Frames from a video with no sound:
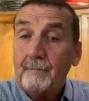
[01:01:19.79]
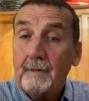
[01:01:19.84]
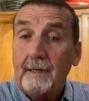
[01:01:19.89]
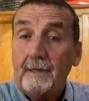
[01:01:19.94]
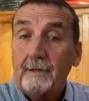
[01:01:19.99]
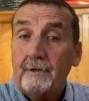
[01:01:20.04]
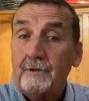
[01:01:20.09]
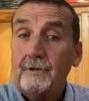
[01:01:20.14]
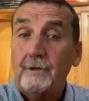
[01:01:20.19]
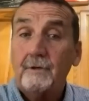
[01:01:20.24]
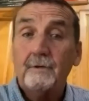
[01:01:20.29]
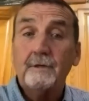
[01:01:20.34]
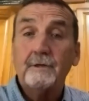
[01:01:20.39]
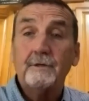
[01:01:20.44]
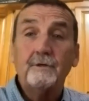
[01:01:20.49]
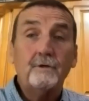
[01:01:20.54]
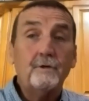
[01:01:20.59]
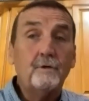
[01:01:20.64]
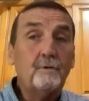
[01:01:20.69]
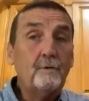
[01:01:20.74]
into
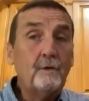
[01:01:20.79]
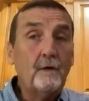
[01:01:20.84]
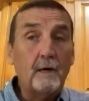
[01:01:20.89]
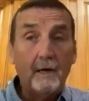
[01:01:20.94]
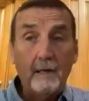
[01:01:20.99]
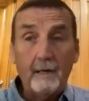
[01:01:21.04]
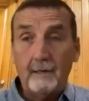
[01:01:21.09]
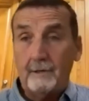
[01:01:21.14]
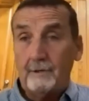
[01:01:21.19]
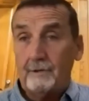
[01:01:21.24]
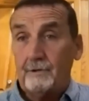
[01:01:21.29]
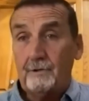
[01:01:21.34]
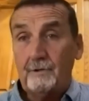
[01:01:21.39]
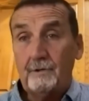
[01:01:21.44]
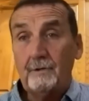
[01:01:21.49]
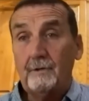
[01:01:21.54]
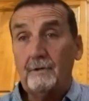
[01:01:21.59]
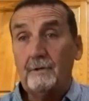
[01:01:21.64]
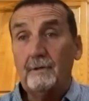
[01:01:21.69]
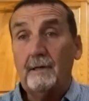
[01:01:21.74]
this new
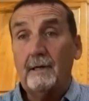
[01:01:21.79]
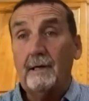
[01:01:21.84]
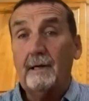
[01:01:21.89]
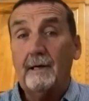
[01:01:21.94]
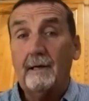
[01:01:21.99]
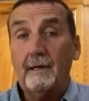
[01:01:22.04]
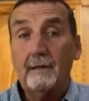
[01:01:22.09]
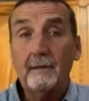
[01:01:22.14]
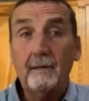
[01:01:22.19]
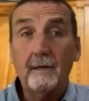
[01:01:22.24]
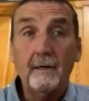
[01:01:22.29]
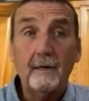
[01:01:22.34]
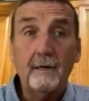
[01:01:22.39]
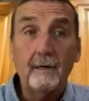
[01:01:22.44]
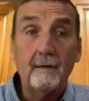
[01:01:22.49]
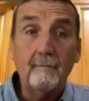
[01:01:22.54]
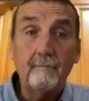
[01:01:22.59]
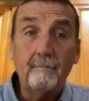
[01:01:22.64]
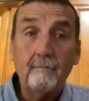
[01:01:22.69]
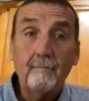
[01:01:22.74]
knowledge that
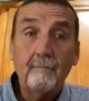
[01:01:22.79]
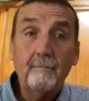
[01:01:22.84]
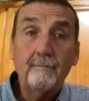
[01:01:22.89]
um,